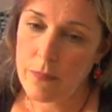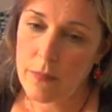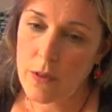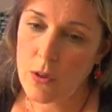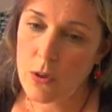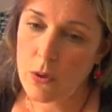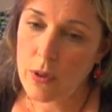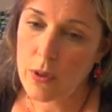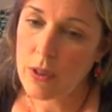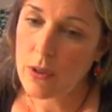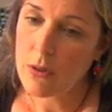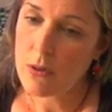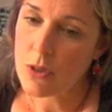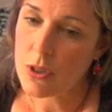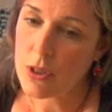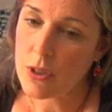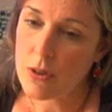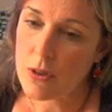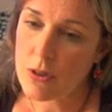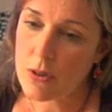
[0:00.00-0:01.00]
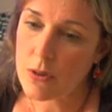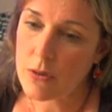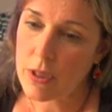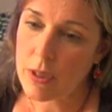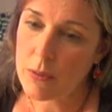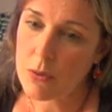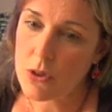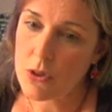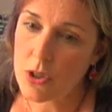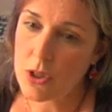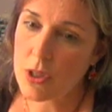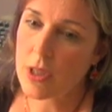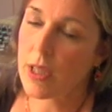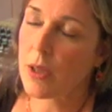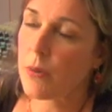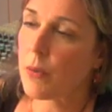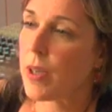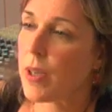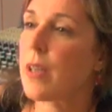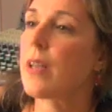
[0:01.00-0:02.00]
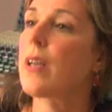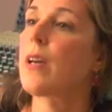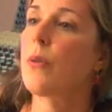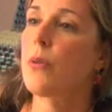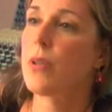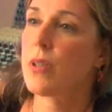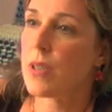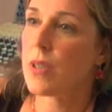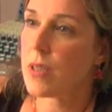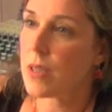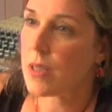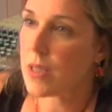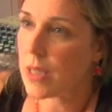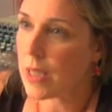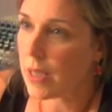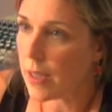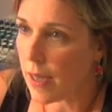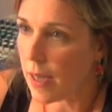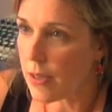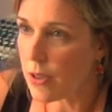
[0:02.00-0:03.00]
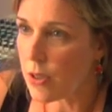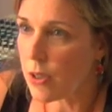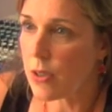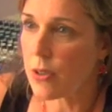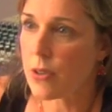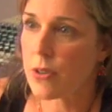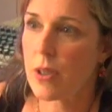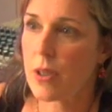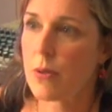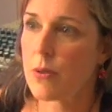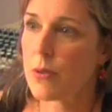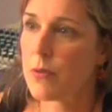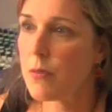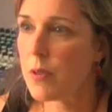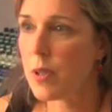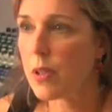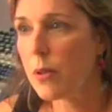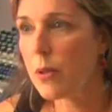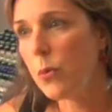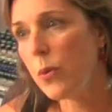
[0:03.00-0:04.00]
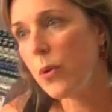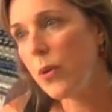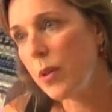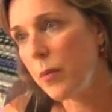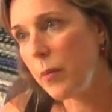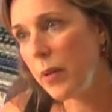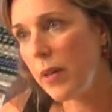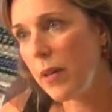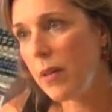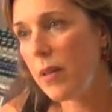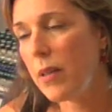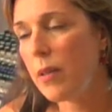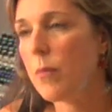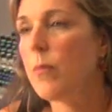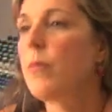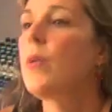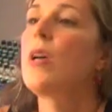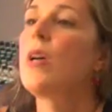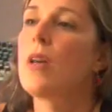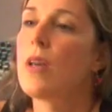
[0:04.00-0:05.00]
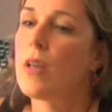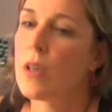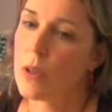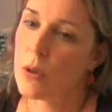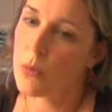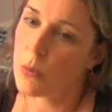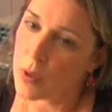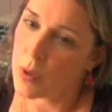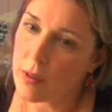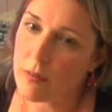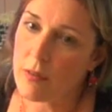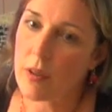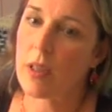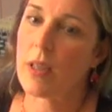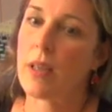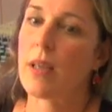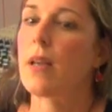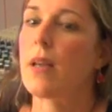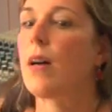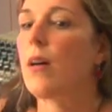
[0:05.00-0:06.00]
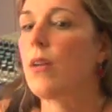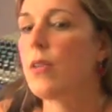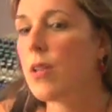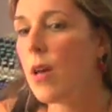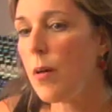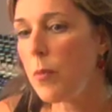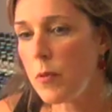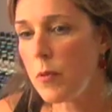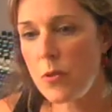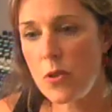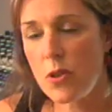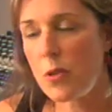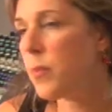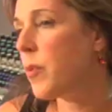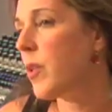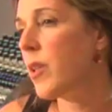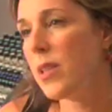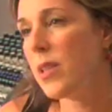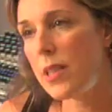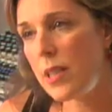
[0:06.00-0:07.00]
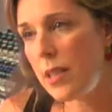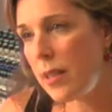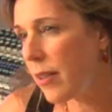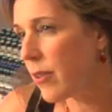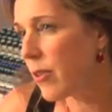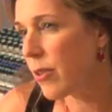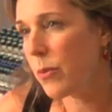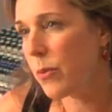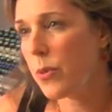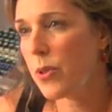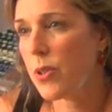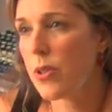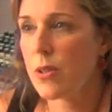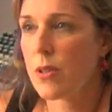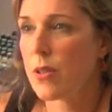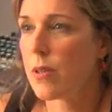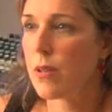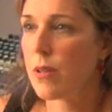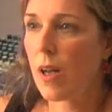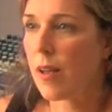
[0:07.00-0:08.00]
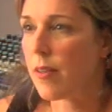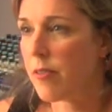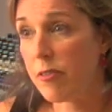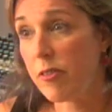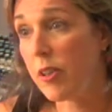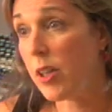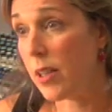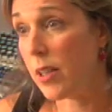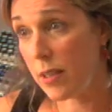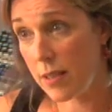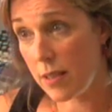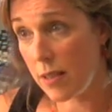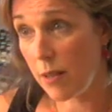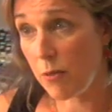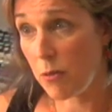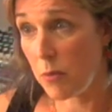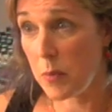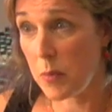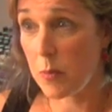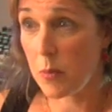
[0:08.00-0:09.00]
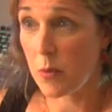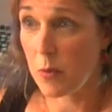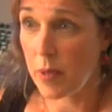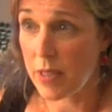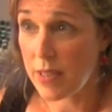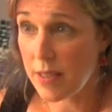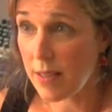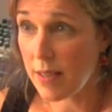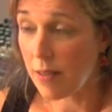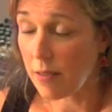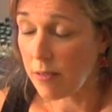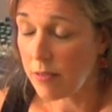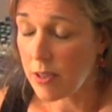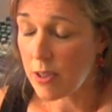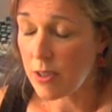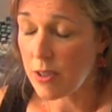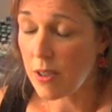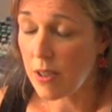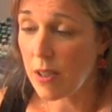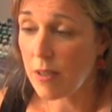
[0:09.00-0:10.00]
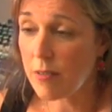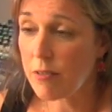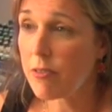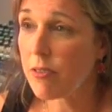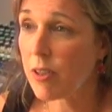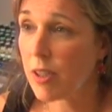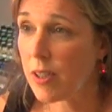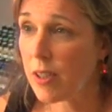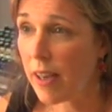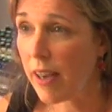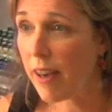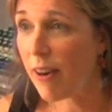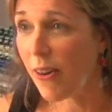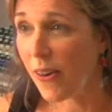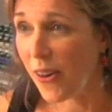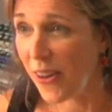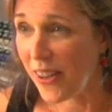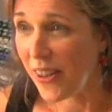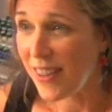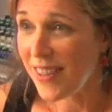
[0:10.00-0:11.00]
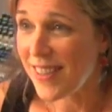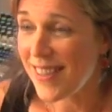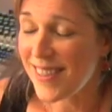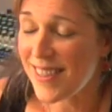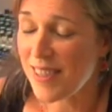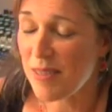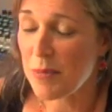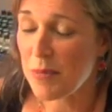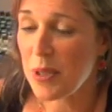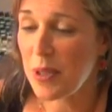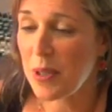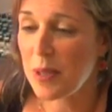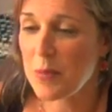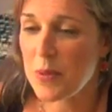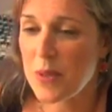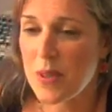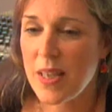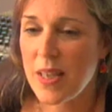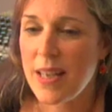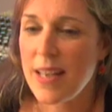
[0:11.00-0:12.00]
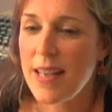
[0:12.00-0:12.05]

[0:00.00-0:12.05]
during those years he was just getting ready to go into his teenage years, and I was very worried about him grieving on top of just being a teenager, which is not fun, as I remember myself. It's not a fun era sometimes.